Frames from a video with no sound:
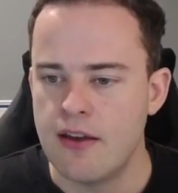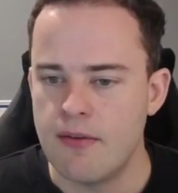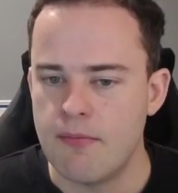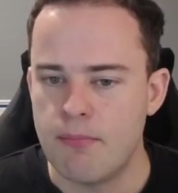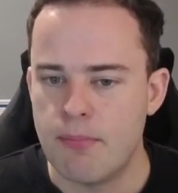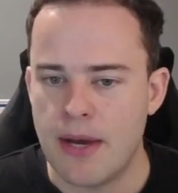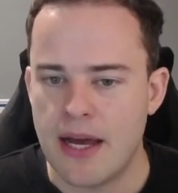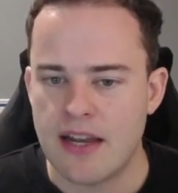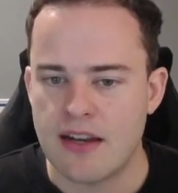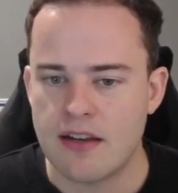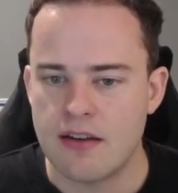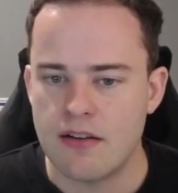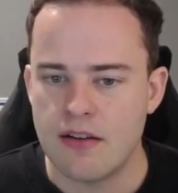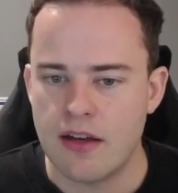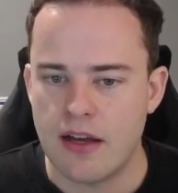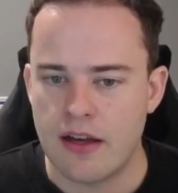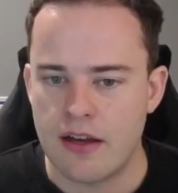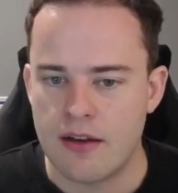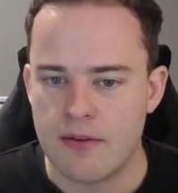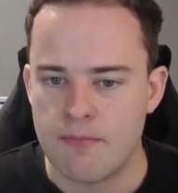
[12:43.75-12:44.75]
But
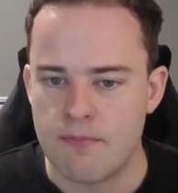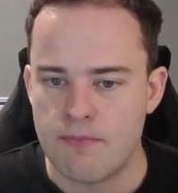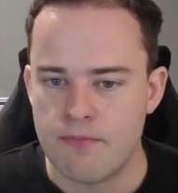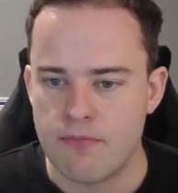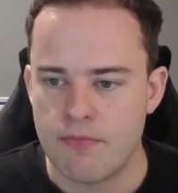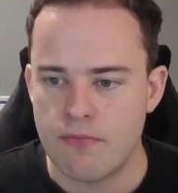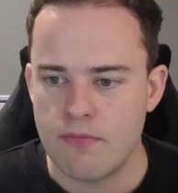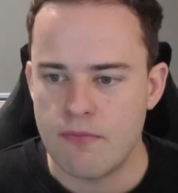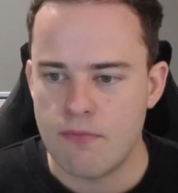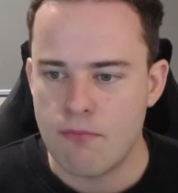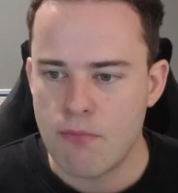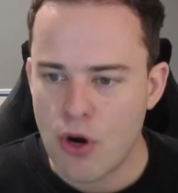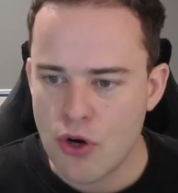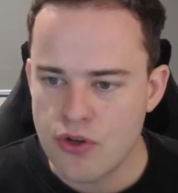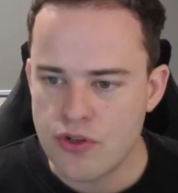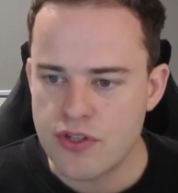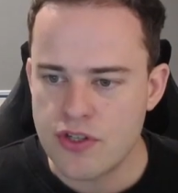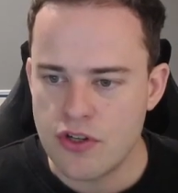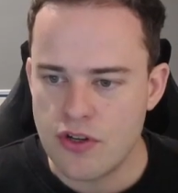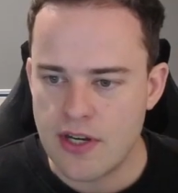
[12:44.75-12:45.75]

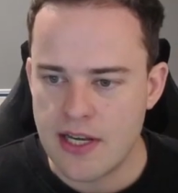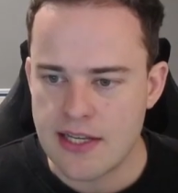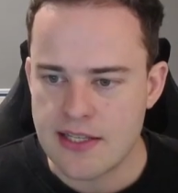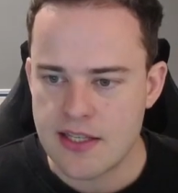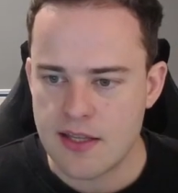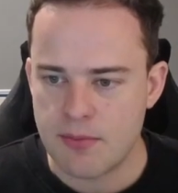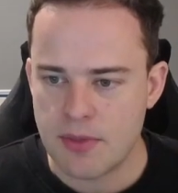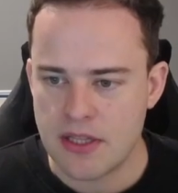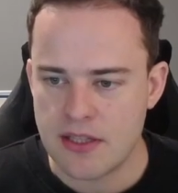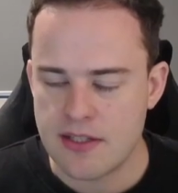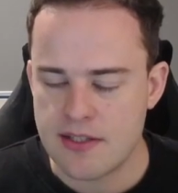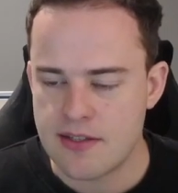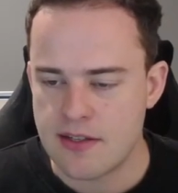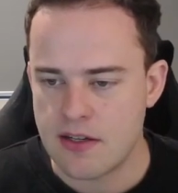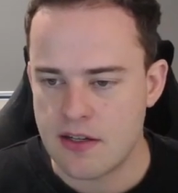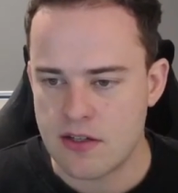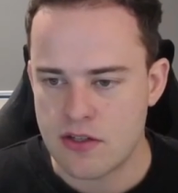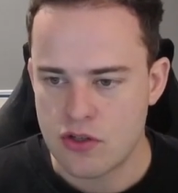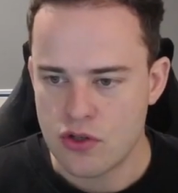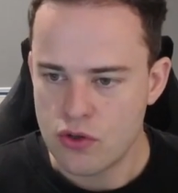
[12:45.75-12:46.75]
most uniques that have been listed
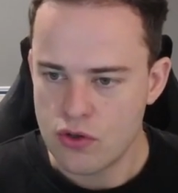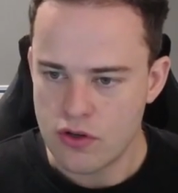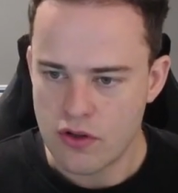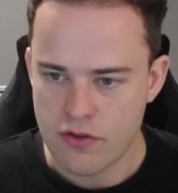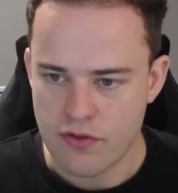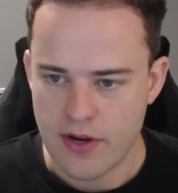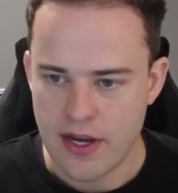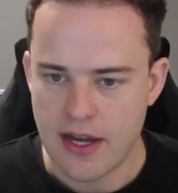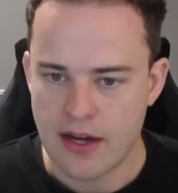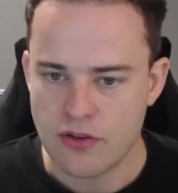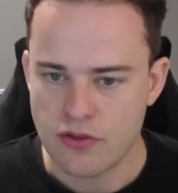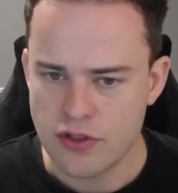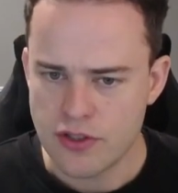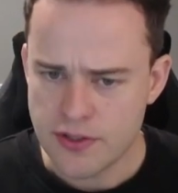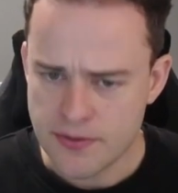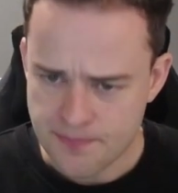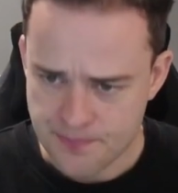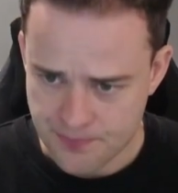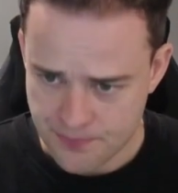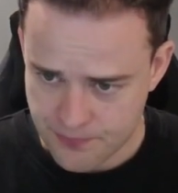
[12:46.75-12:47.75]
at 200 to
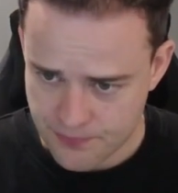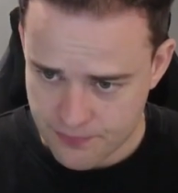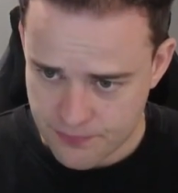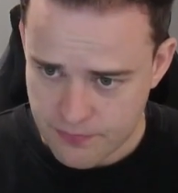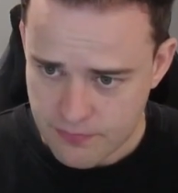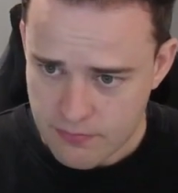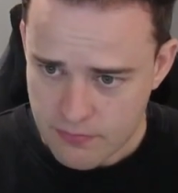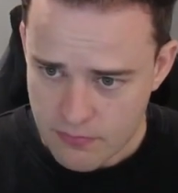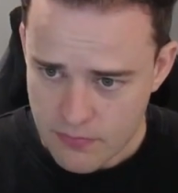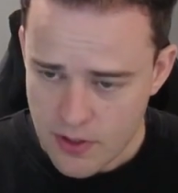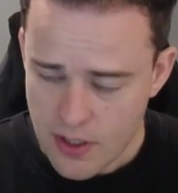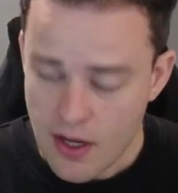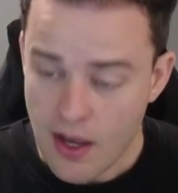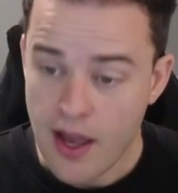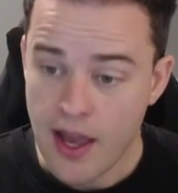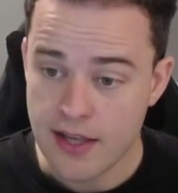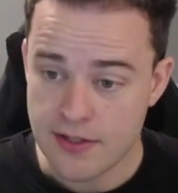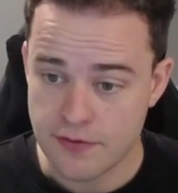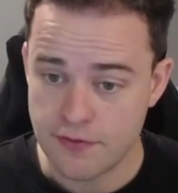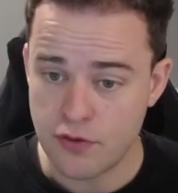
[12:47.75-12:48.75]
300
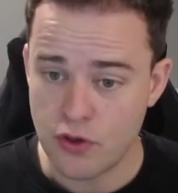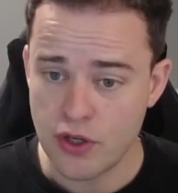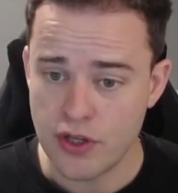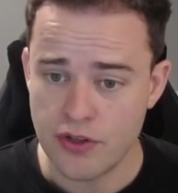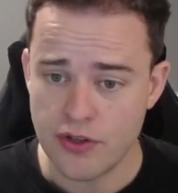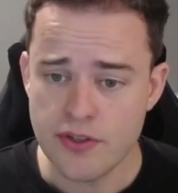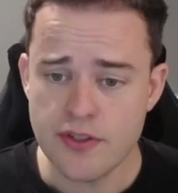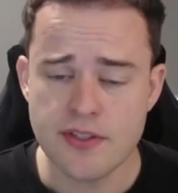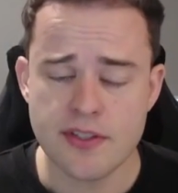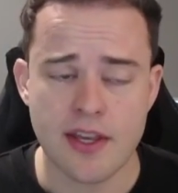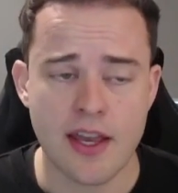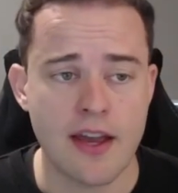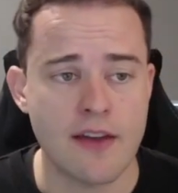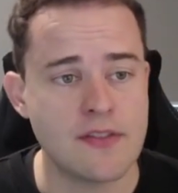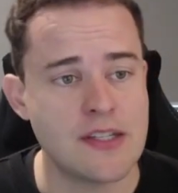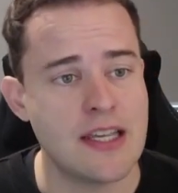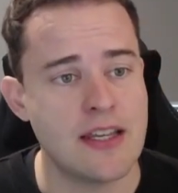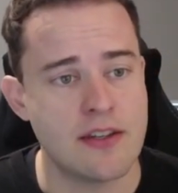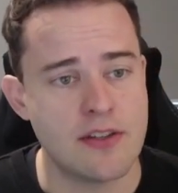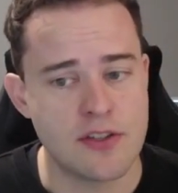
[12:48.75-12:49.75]
as foils
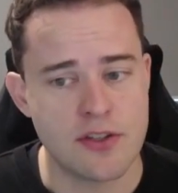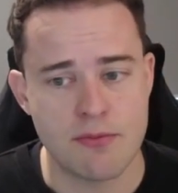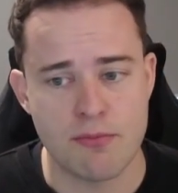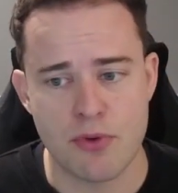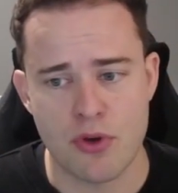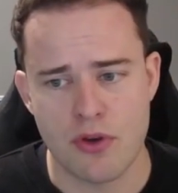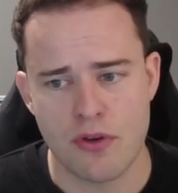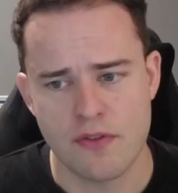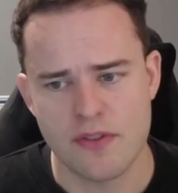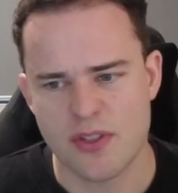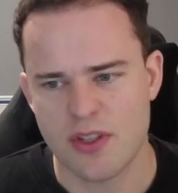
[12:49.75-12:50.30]
have tended to move.